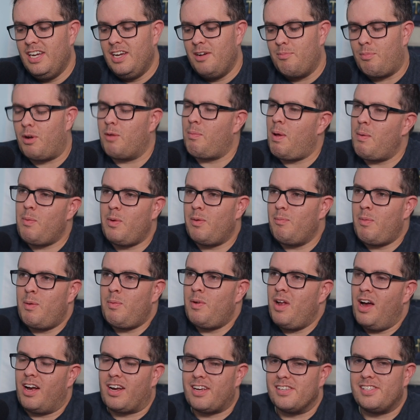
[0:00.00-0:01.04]
But maybe
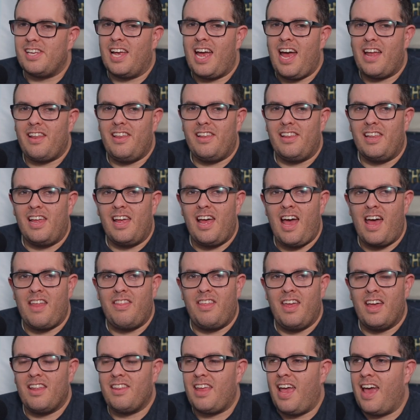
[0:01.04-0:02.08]
not, because they had at
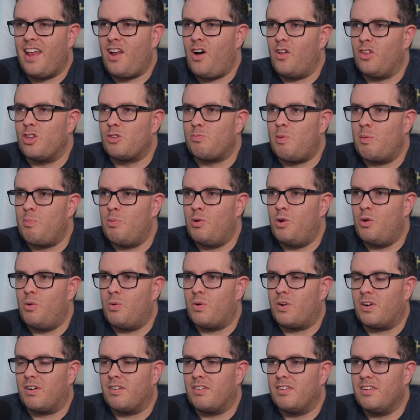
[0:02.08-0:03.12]
the end they had all those people who
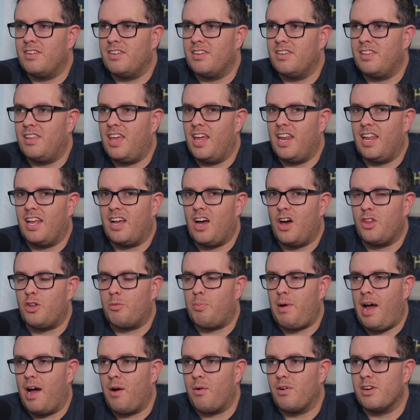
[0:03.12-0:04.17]
were getting other
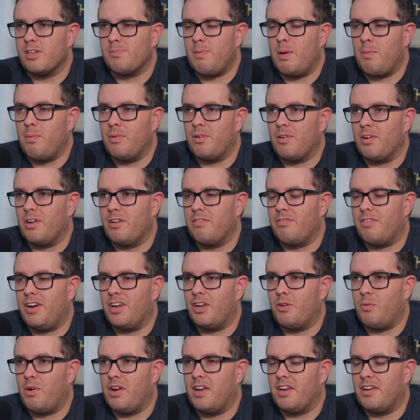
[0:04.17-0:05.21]
powers. Maybe they're going to find
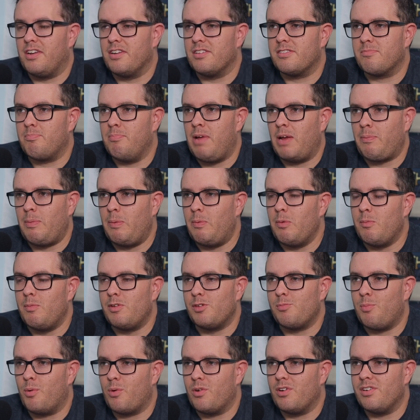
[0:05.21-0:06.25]
a way to just make people
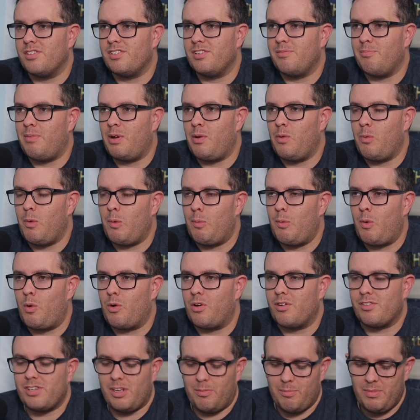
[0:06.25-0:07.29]
Mistborns, and maybe they'll be born
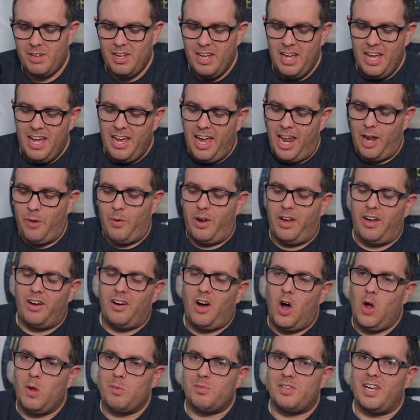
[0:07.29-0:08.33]
or something. Yeah. Anyway,
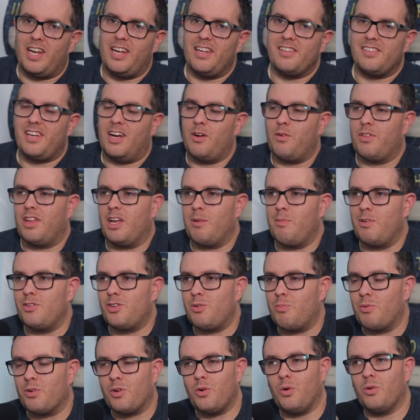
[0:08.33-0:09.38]
all I'm saying is I would think it'd be
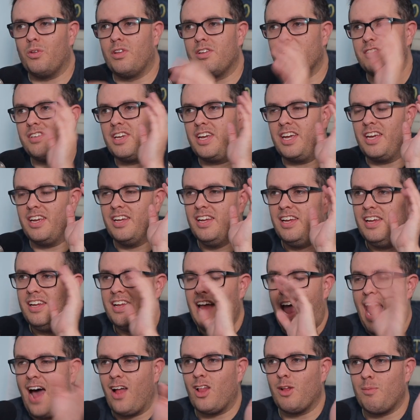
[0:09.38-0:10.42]
super cool to see
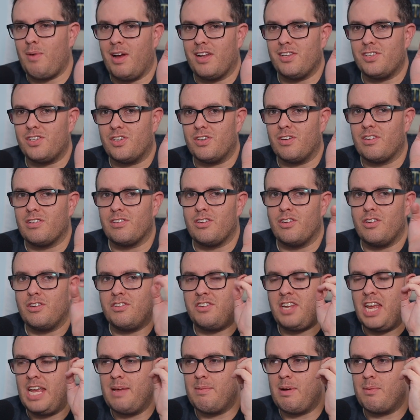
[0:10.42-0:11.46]
Allomancers
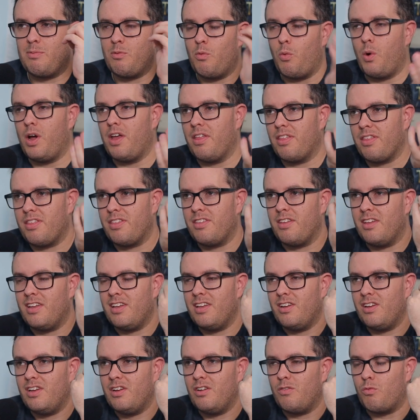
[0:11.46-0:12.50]
team up with
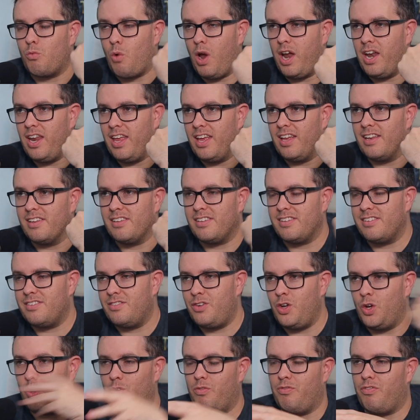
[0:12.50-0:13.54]
Radiants
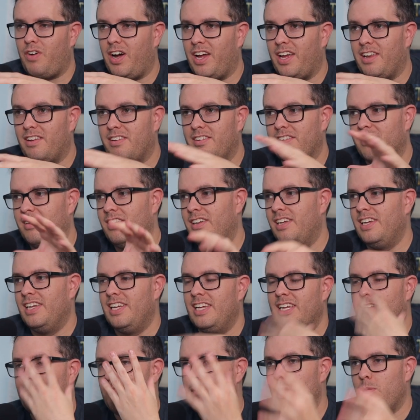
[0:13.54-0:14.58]
to fight
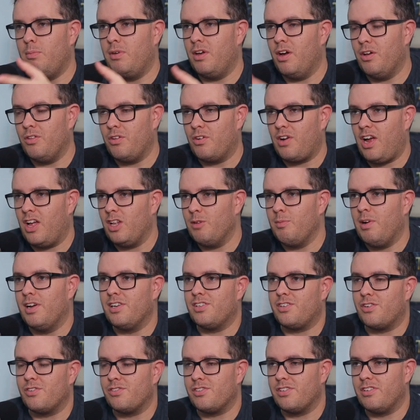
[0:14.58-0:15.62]
maybe other
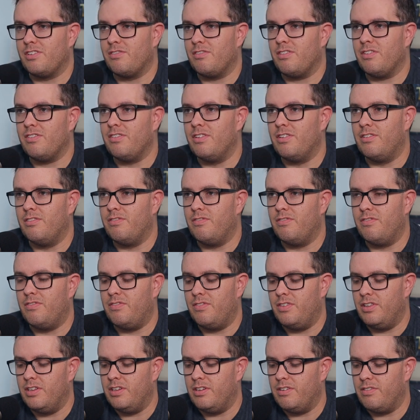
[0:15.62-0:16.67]
Allomancers and
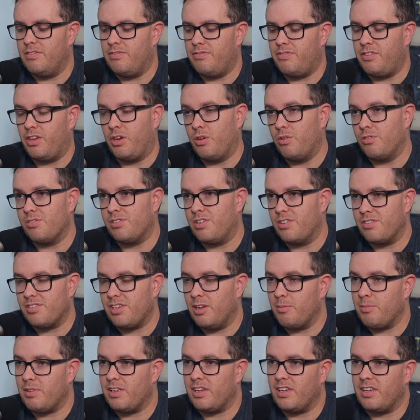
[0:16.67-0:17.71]
the Fused or
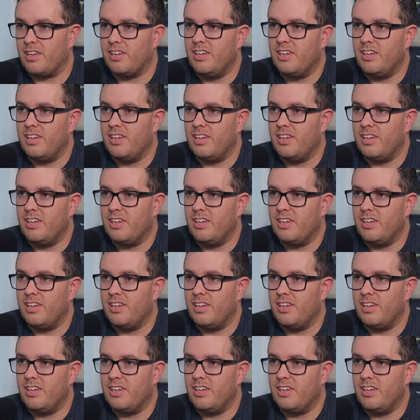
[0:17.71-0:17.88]
something.